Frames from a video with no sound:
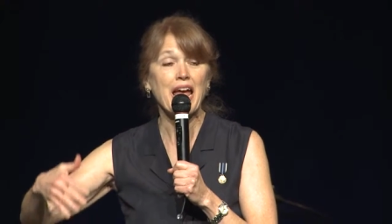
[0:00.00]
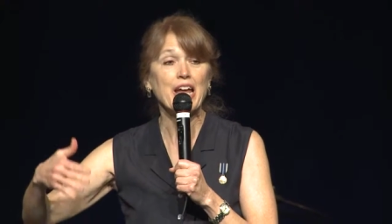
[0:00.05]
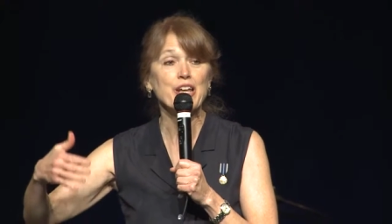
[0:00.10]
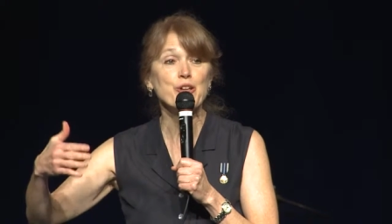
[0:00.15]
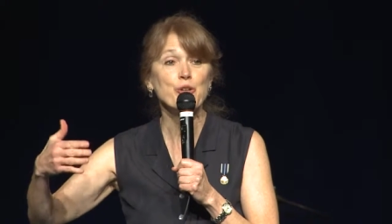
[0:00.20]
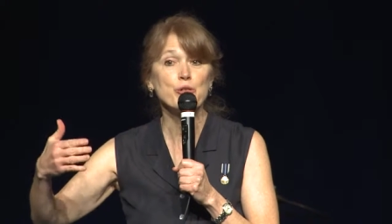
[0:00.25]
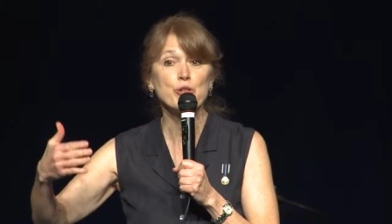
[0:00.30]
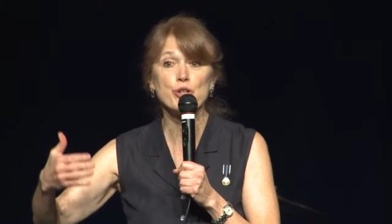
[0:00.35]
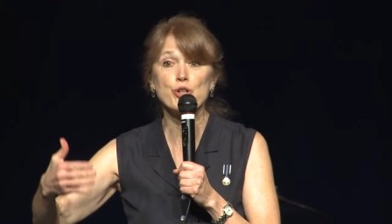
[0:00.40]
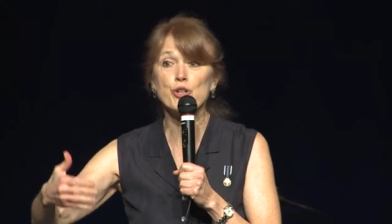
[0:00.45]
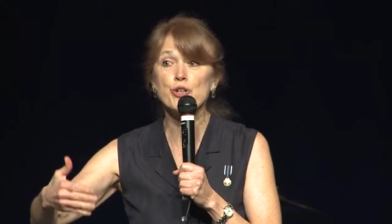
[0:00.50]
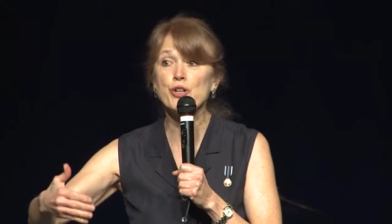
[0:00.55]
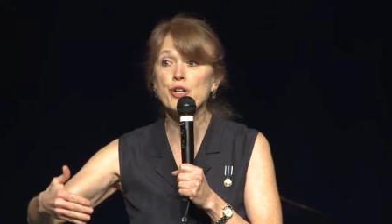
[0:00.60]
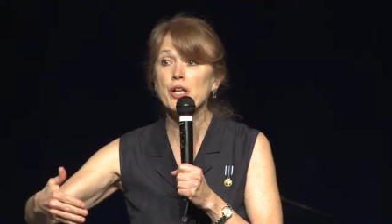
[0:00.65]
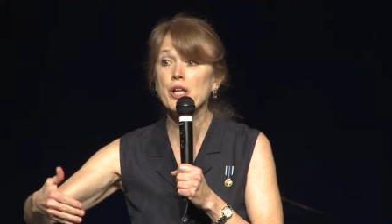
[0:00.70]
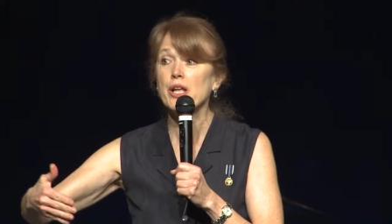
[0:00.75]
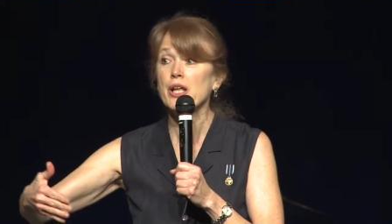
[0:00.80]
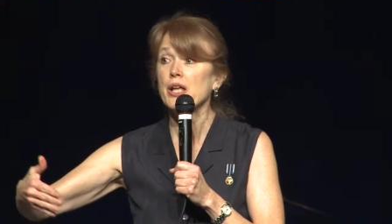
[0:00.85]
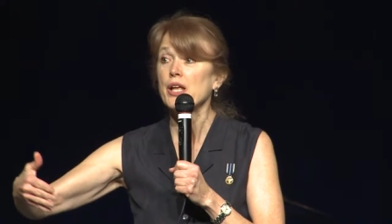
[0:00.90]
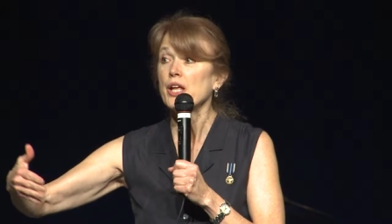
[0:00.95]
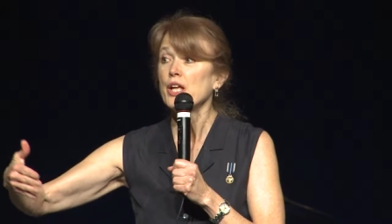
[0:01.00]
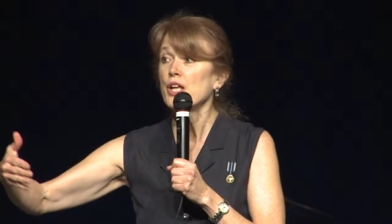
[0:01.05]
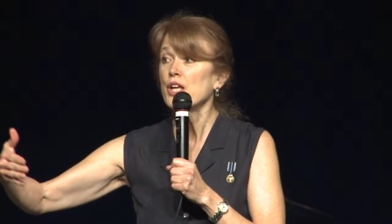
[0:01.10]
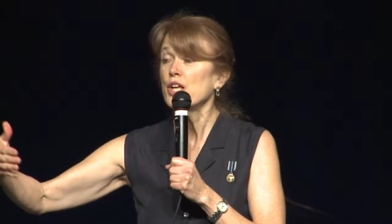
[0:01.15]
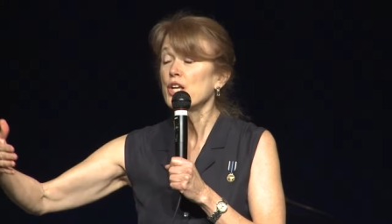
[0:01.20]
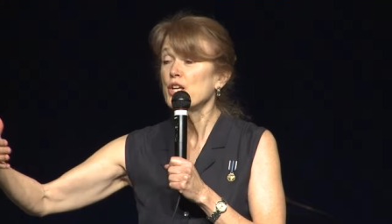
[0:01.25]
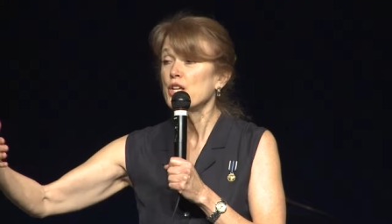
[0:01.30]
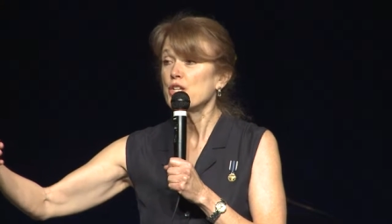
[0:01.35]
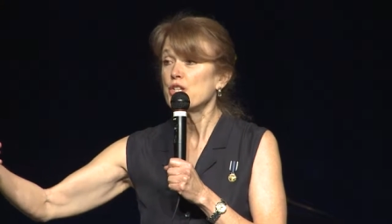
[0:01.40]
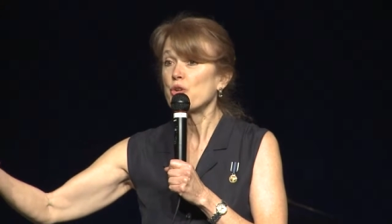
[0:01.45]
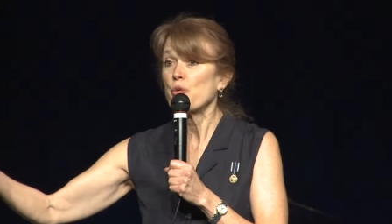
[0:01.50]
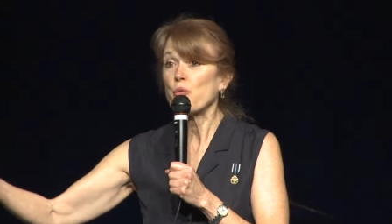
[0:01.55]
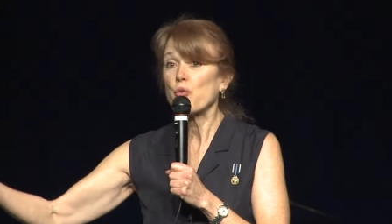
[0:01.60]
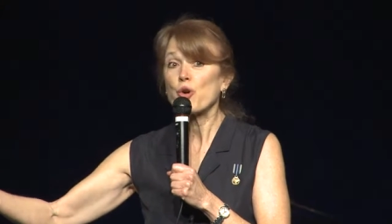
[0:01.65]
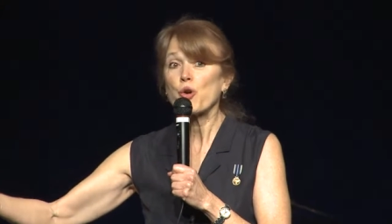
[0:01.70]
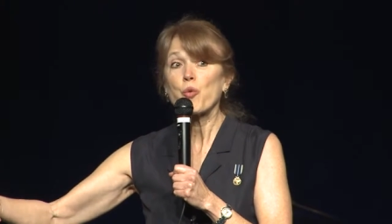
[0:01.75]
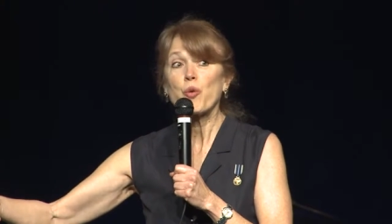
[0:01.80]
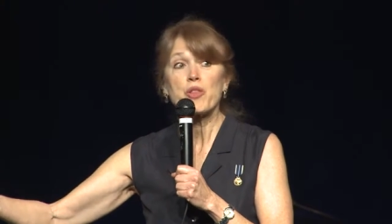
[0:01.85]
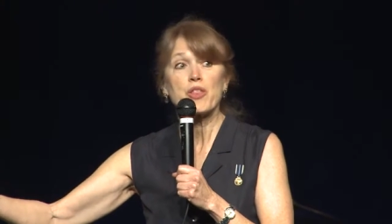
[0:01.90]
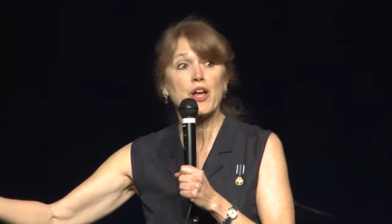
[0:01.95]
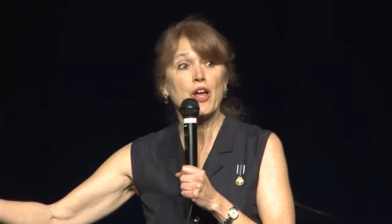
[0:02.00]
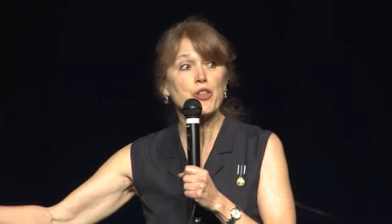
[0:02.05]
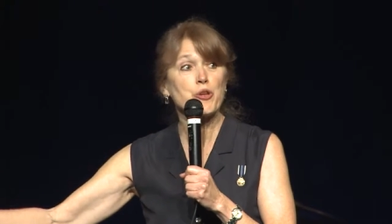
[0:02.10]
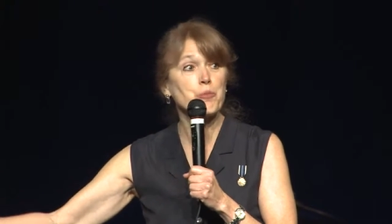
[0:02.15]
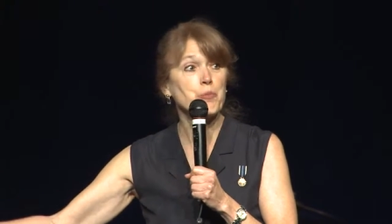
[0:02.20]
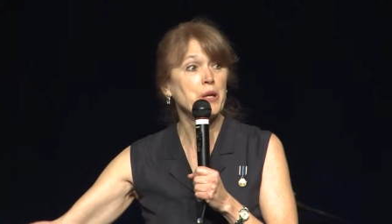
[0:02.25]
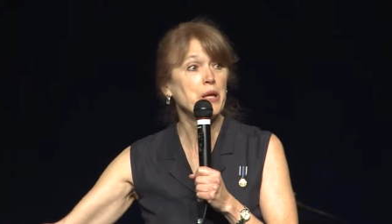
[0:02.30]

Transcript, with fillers: and you learn to work with other